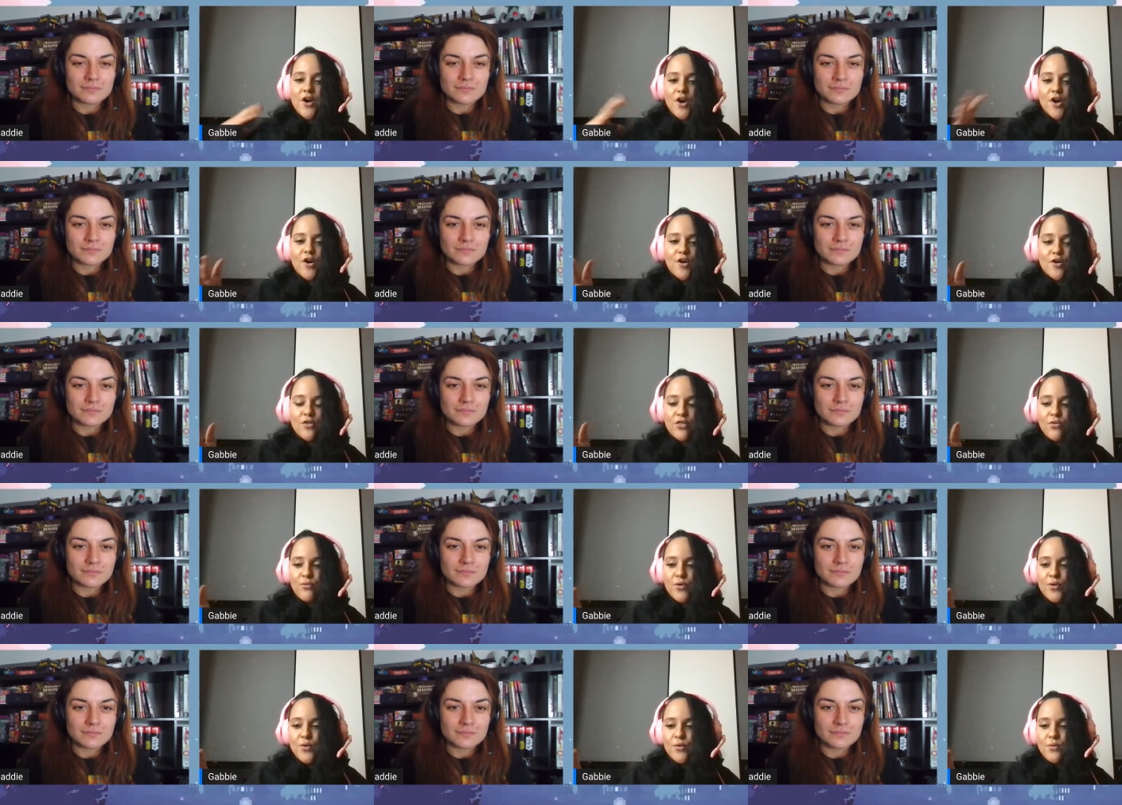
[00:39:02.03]
Speaker 1: her
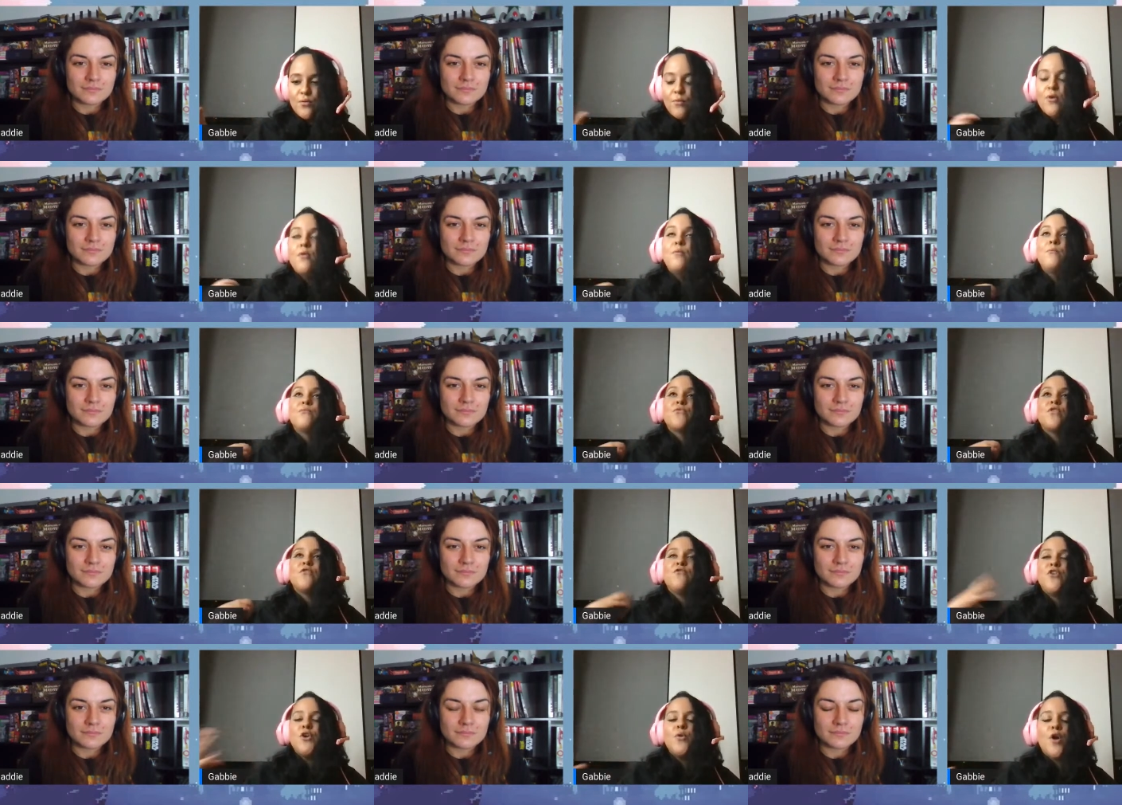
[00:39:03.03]
through, well,
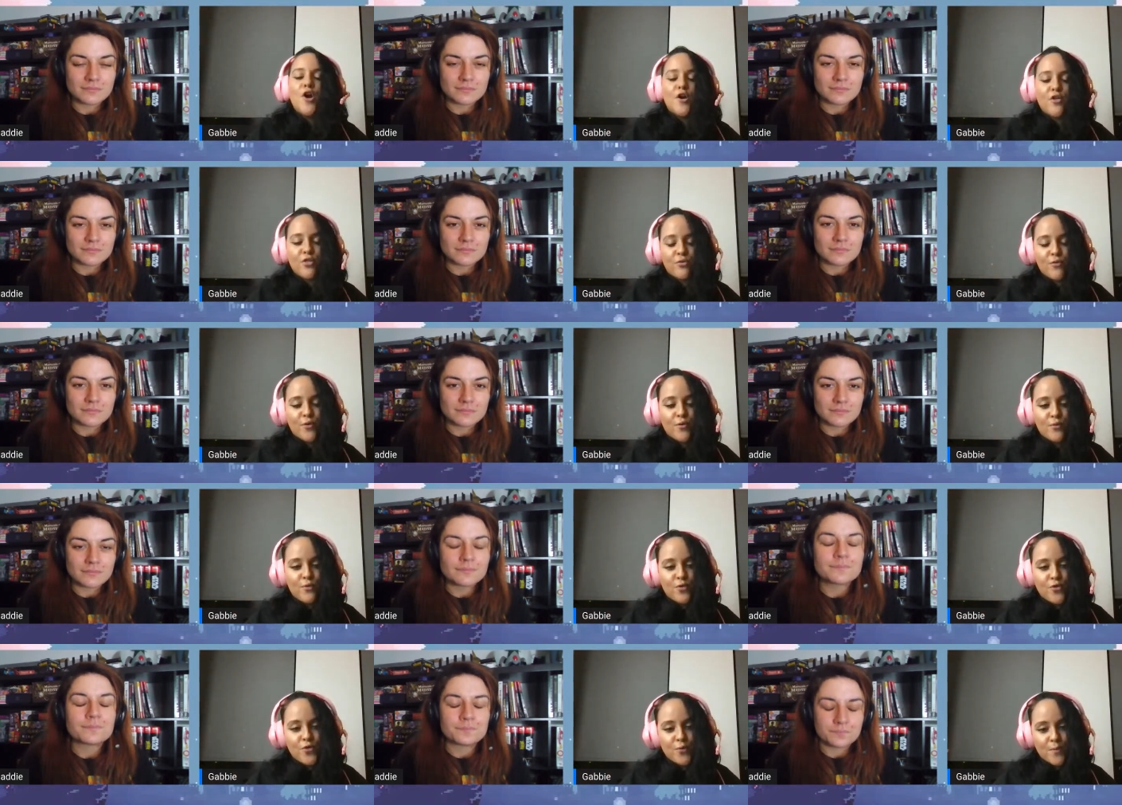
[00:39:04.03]
view her through
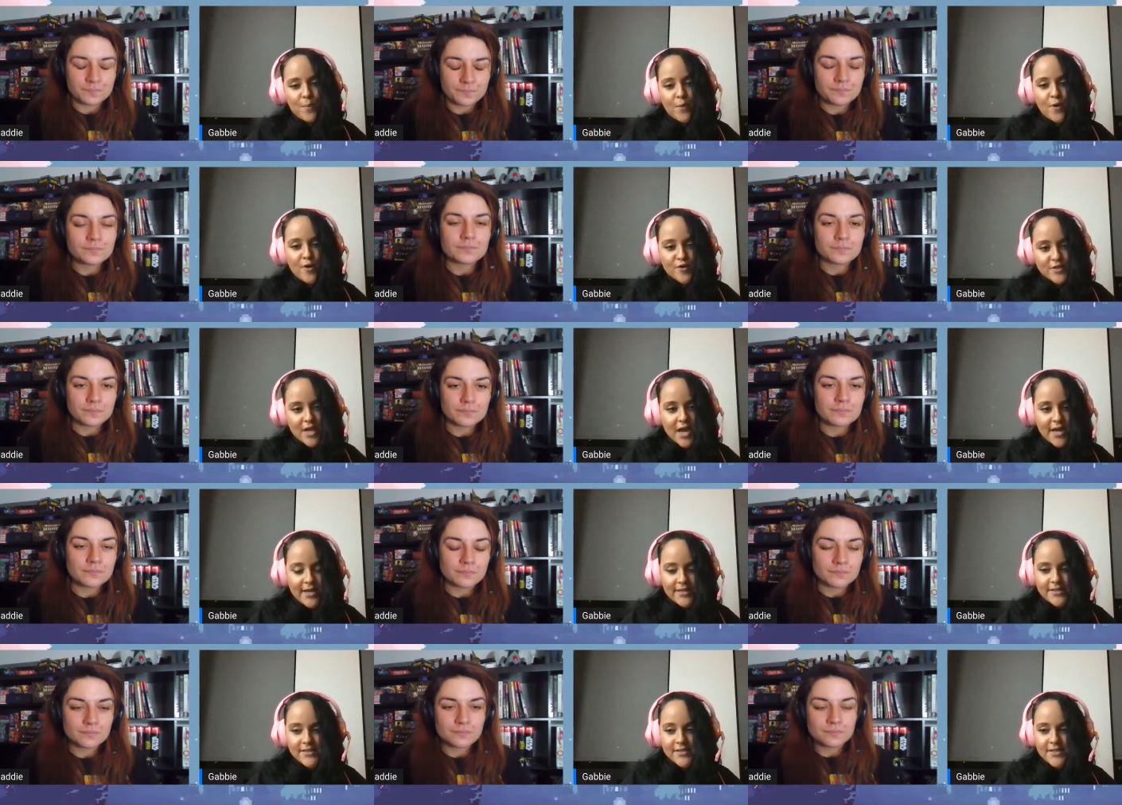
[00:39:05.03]
the reporter's
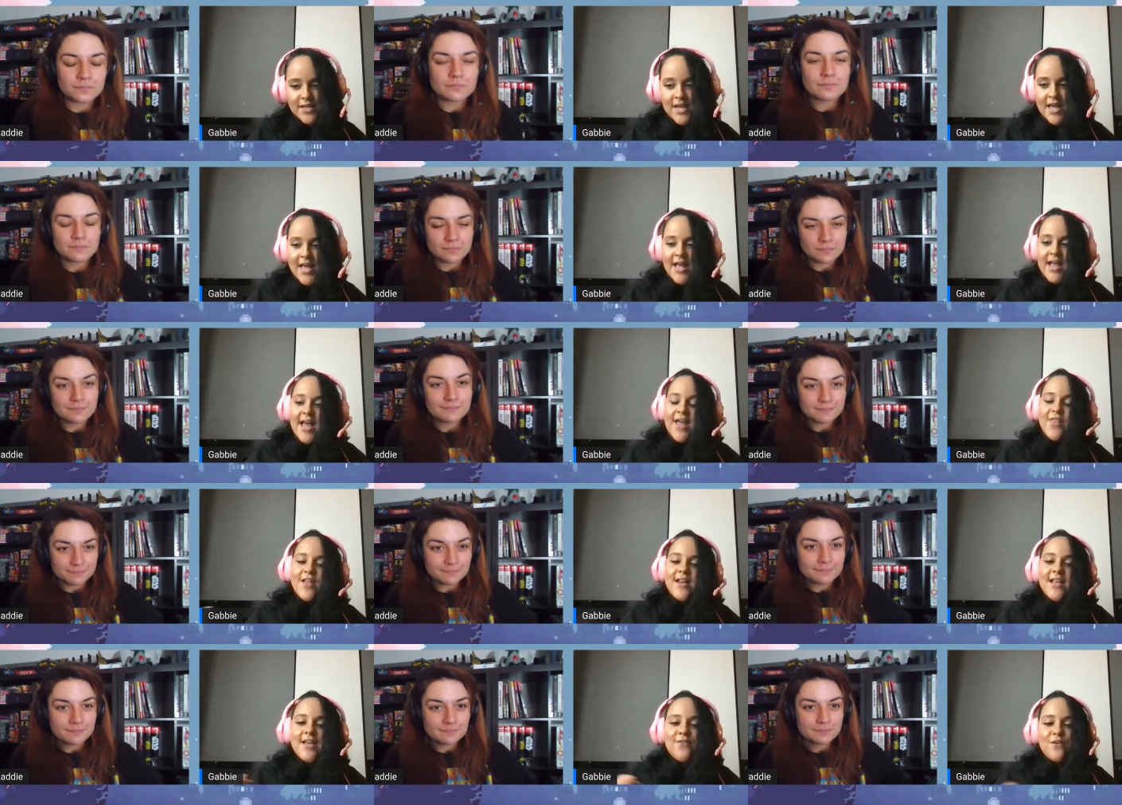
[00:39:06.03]
eyes. And then
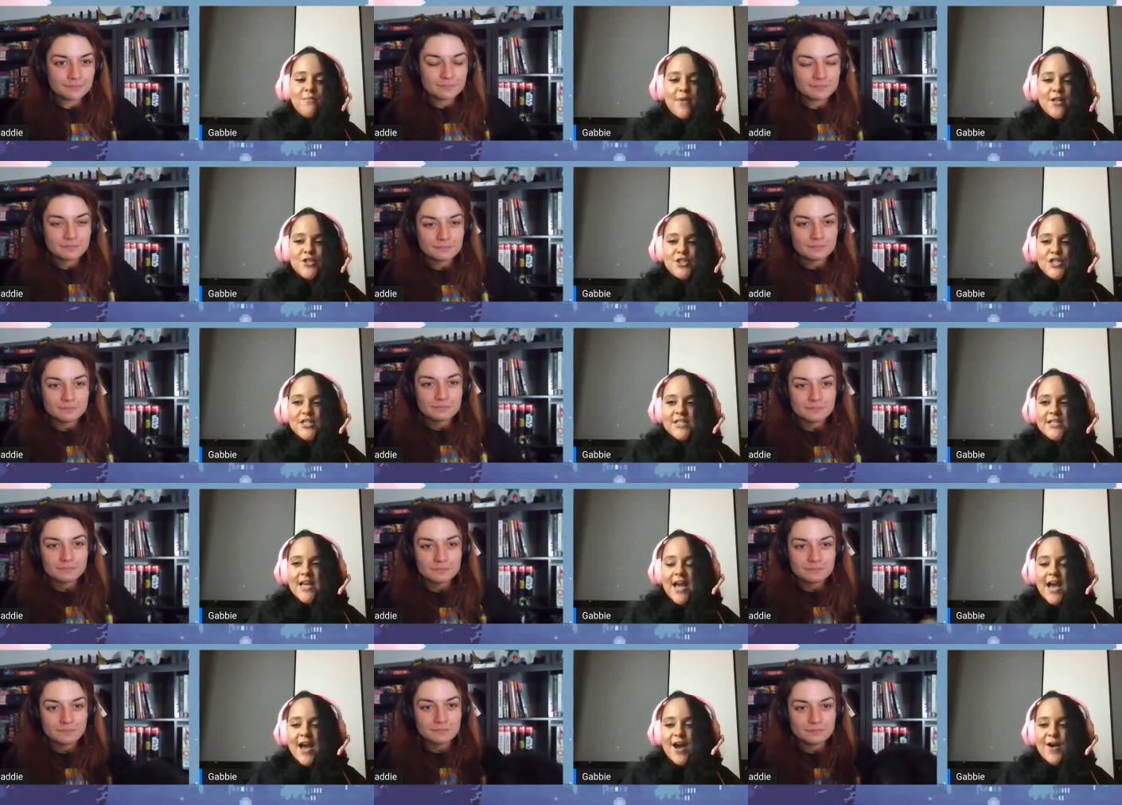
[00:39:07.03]
he even mentioned
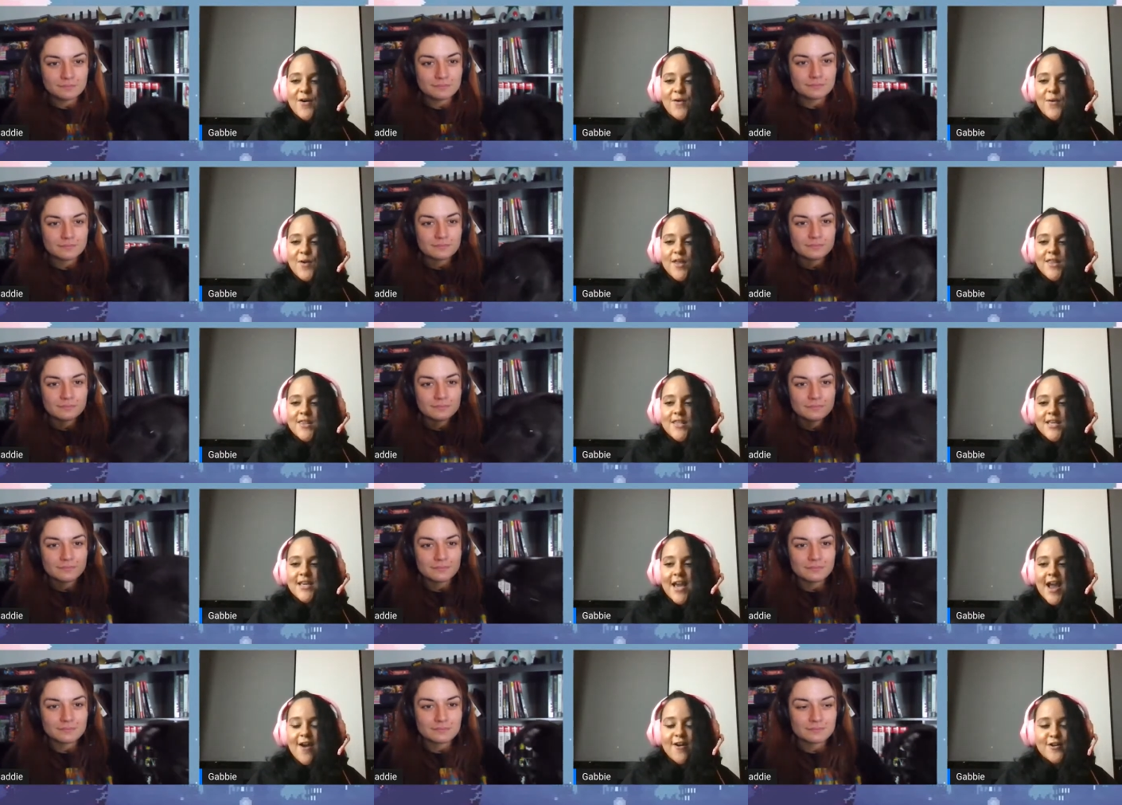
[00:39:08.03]
how the
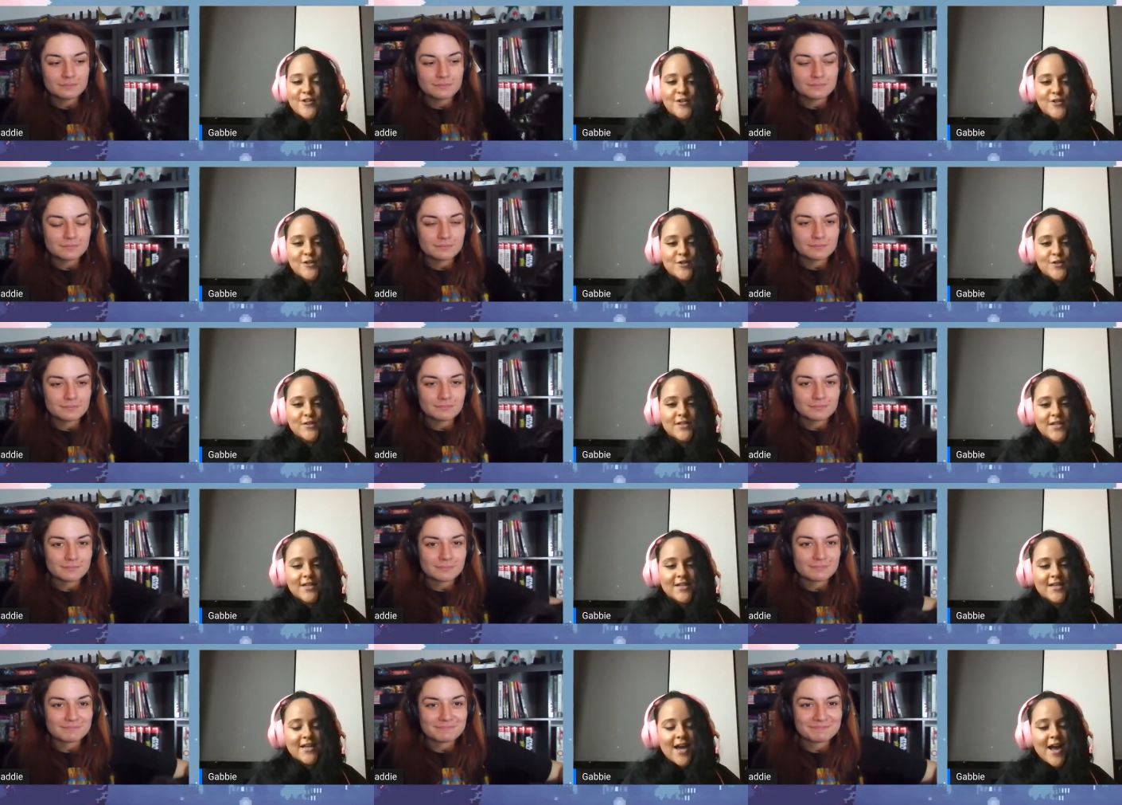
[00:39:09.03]
characters
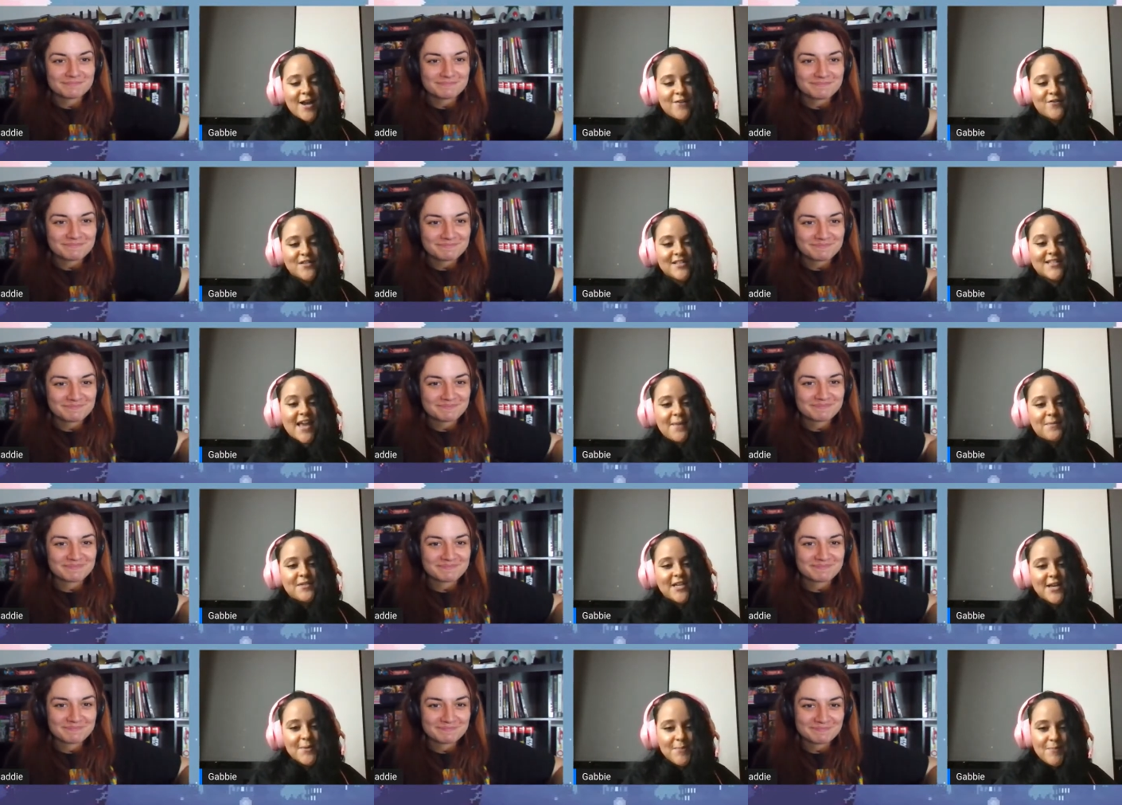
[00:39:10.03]
kind of escaped
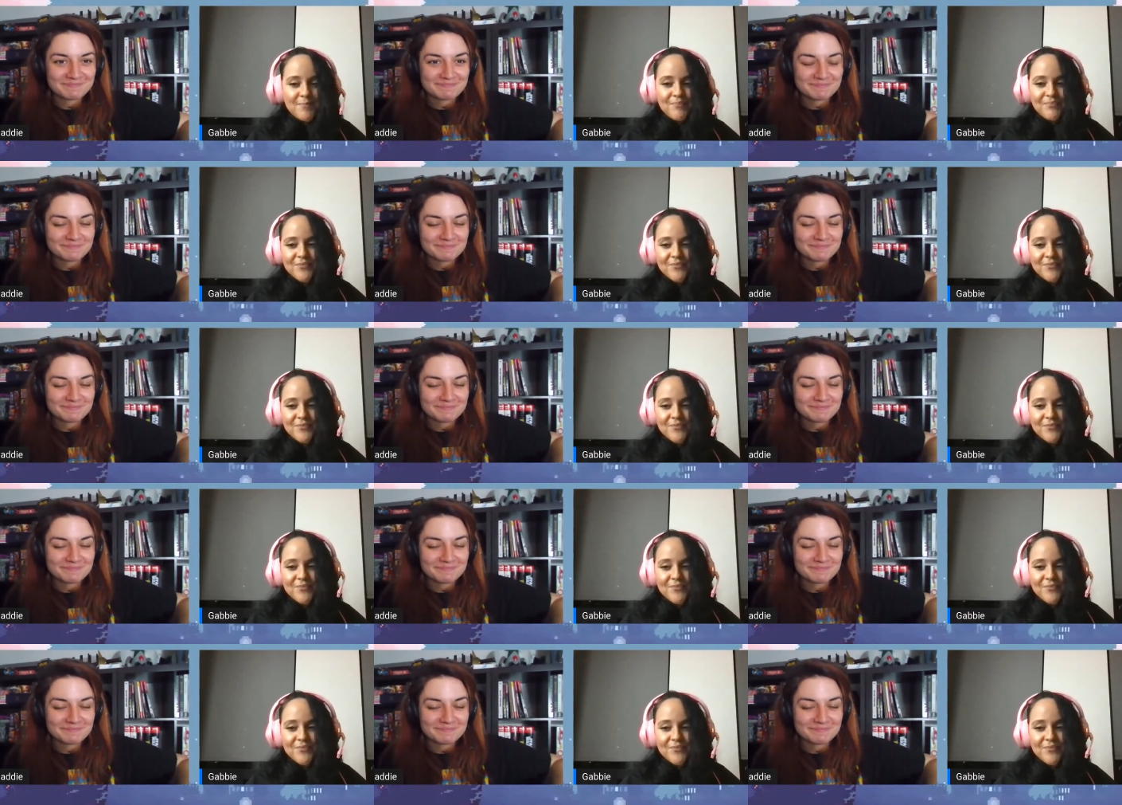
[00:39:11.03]
him.